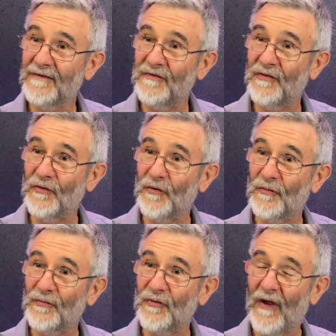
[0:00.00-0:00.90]

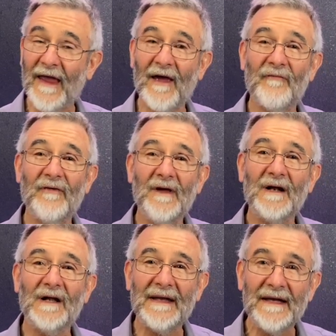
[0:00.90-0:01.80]
to have
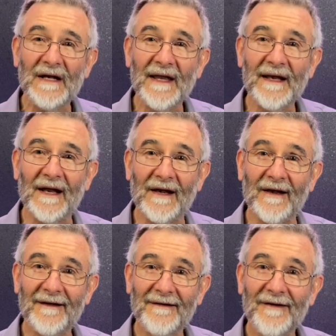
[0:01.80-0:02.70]
clean linen,
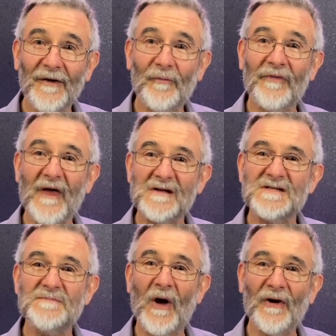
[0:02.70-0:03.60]
without
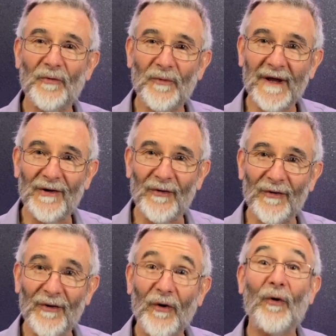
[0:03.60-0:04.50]
spot or
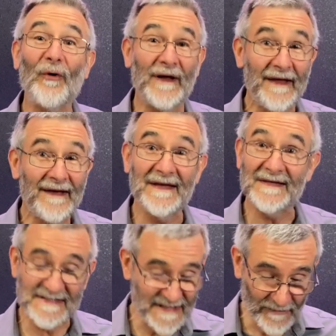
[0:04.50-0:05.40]
wrinkle, or any
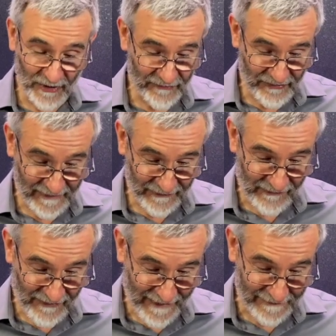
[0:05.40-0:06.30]
similar thing
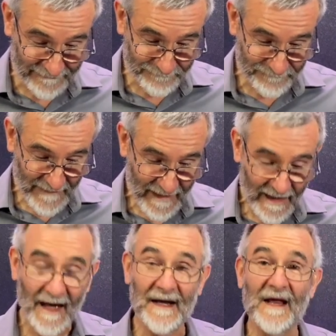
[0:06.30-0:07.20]
to that.
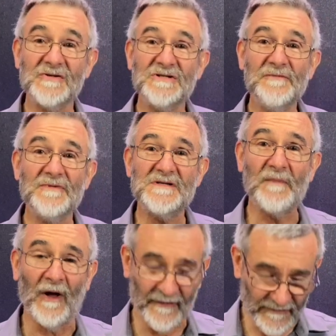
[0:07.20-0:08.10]
And now she
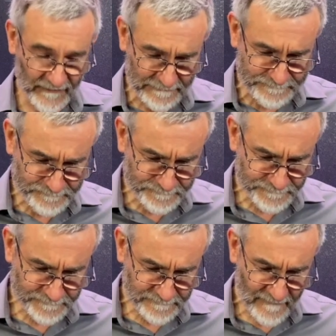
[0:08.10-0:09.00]
responds,
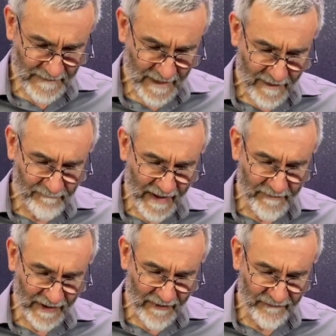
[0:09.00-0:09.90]
My
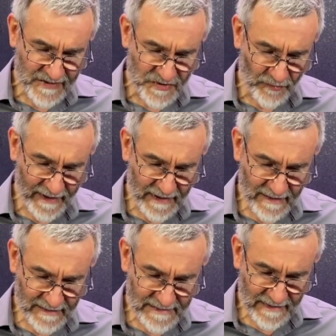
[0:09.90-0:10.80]
beloved is
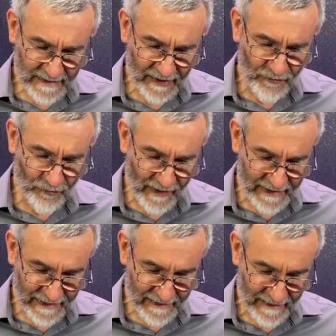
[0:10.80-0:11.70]
radiant and
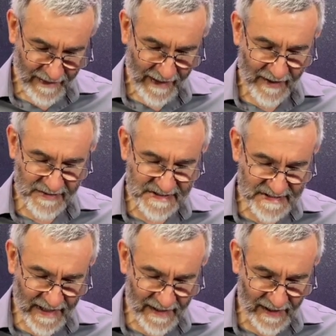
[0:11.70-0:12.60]
ruddy, outstanding